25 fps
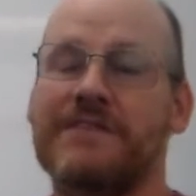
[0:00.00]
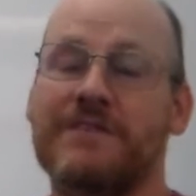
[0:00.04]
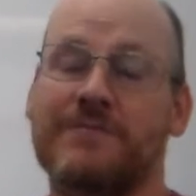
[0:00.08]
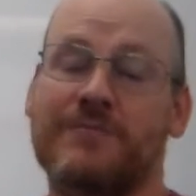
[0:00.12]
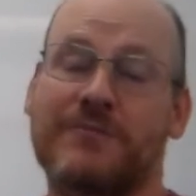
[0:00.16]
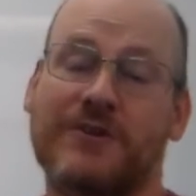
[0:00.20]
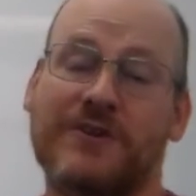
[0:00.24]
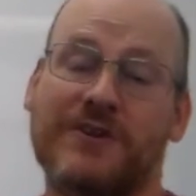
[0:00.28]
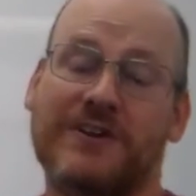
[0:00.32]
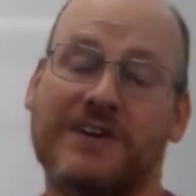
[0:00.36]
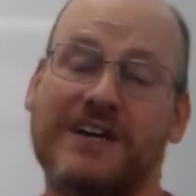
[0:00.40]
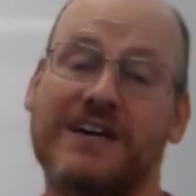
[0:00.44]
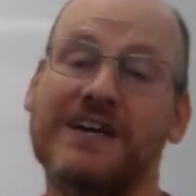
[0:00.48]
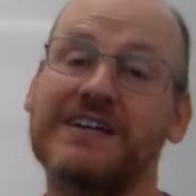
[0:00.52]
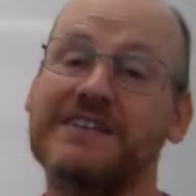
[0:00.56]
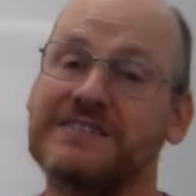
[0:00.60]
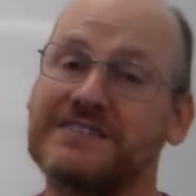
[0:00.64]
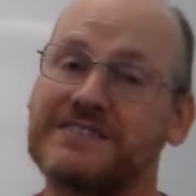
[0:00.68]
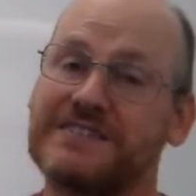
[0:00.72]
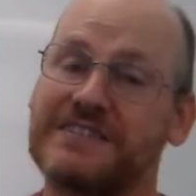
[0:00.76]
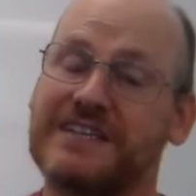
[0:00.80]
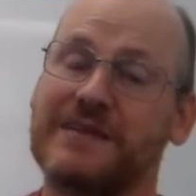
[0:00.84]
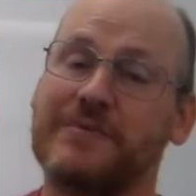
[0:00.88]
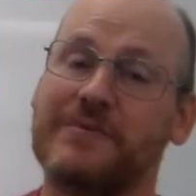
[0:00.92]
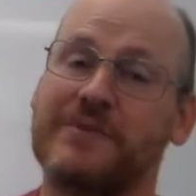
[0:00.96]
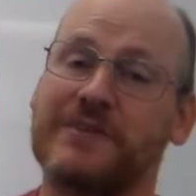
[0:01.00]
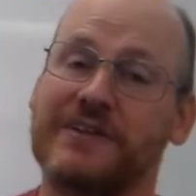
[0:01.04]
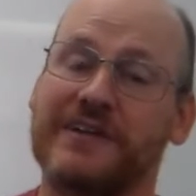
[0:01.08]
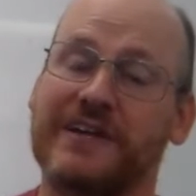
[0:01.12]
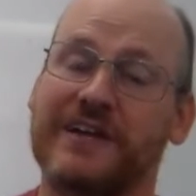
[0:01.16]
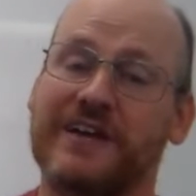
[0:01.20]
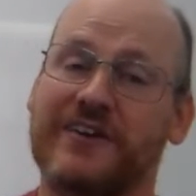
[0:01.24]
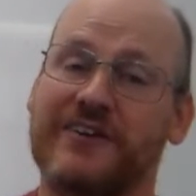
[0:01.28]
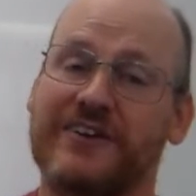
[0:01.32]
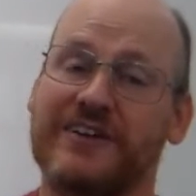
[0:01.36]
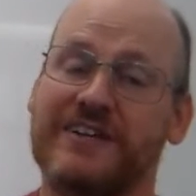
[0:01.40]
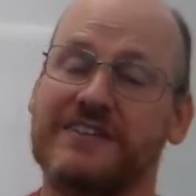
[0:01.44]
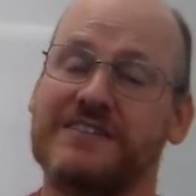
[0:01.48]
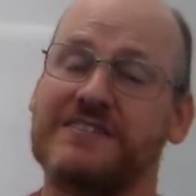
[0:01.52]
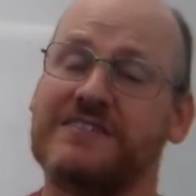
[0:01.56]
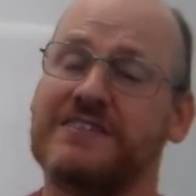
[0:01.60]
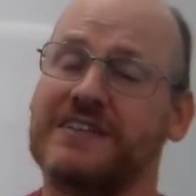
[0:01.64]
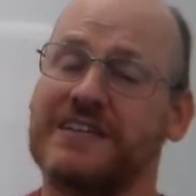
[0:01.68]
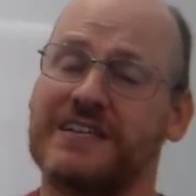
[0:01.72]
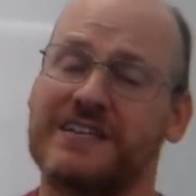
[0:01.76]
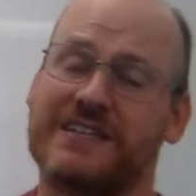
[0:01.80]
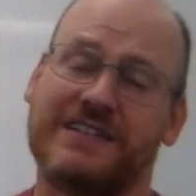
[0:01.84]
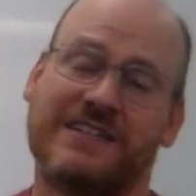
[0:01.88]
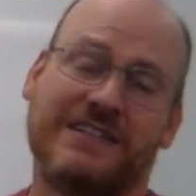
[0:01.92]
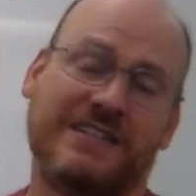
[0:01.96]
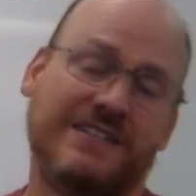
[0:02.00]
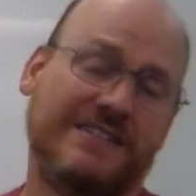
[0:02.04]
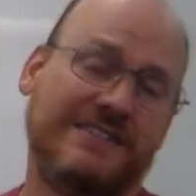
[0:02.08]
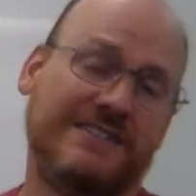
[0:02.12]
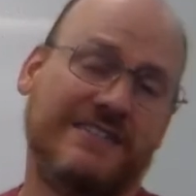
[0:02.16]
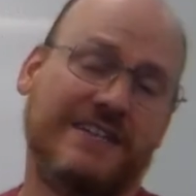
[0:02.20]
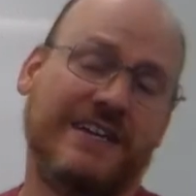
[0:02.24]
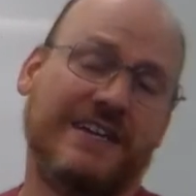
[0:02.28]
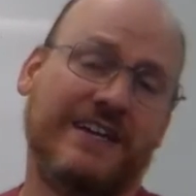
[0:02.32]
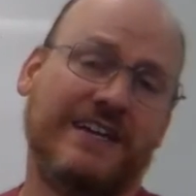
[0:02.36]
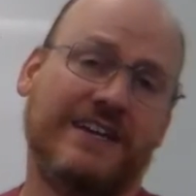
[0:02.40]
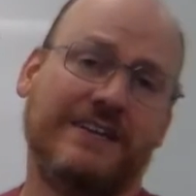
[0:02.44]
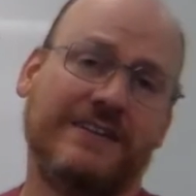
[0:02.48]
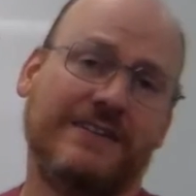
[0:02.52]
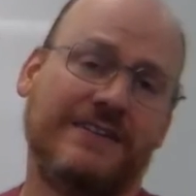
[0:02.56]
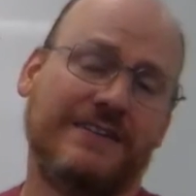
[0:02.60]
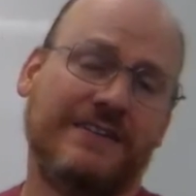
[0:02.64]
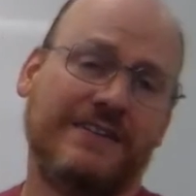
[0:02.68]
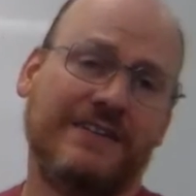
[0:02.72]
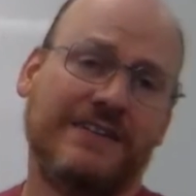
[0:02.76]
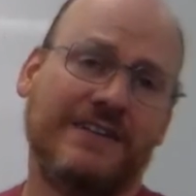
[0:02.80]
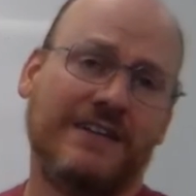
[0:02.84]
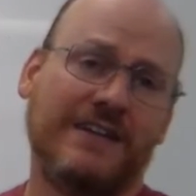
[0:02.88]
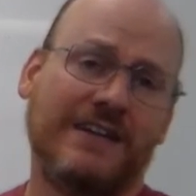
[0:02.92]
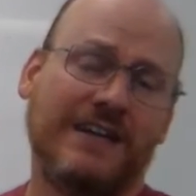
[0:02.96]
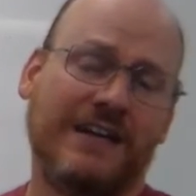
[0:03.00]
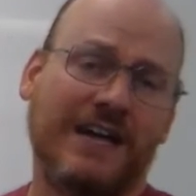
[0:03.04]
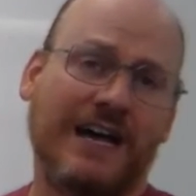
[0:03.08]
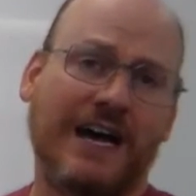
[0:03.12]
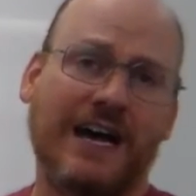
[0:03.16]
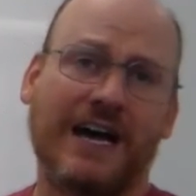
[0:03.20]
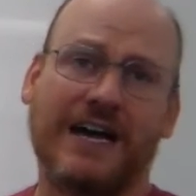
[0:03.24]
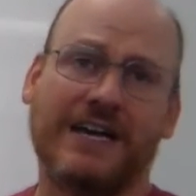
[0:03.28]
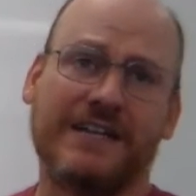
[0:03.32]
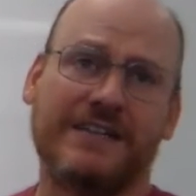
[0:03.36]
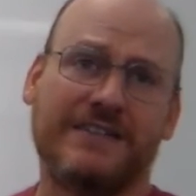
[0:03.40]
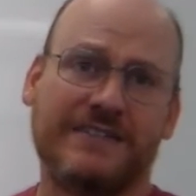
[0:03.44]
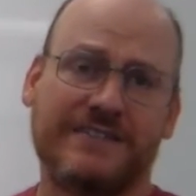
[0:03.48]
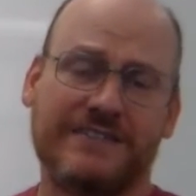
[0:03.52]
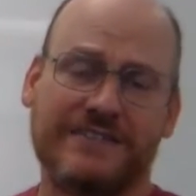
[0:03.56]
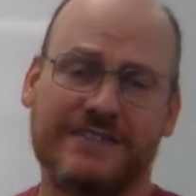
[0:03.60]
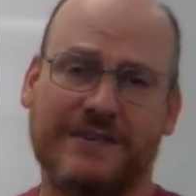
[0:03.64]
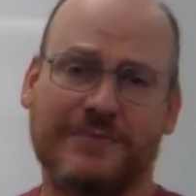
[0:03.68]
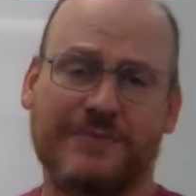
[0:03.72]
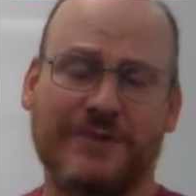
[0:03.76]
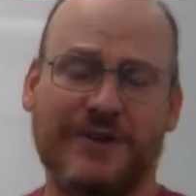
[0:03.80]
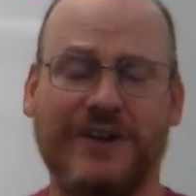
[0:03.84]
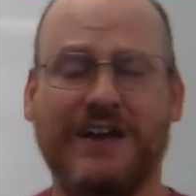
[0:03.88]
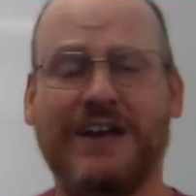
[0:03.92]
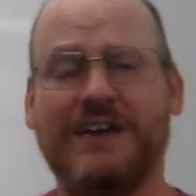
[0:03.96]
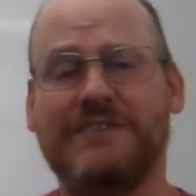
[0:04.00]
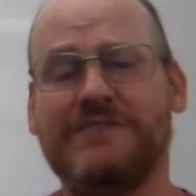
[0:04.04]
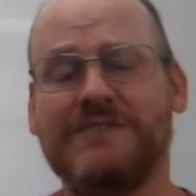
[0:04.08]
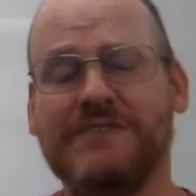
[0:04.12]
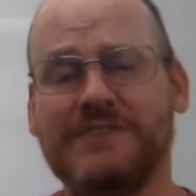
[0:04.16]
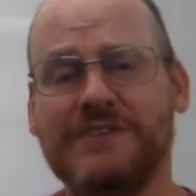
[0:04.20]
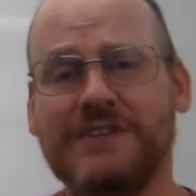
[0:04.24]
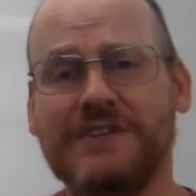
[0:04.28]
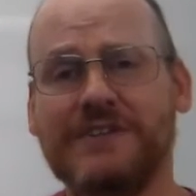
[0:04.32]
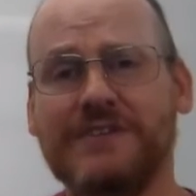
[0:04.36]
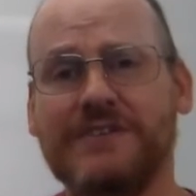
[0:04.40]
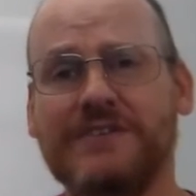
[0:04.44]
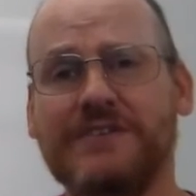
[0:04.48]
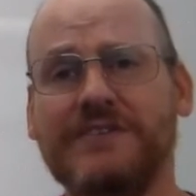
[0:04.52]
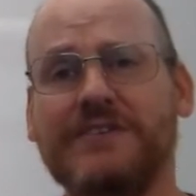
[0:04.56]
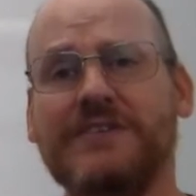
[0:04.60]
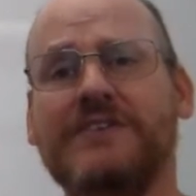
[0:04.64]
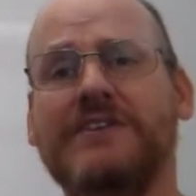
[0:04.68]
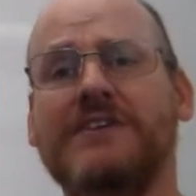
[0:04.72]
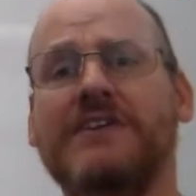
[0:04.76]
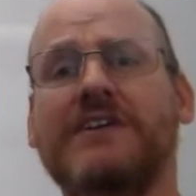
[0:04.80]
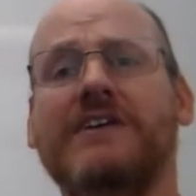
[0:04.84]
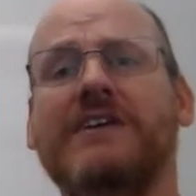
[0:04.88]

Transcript: The more unstable the air is, like let's say a hot summer afternoon,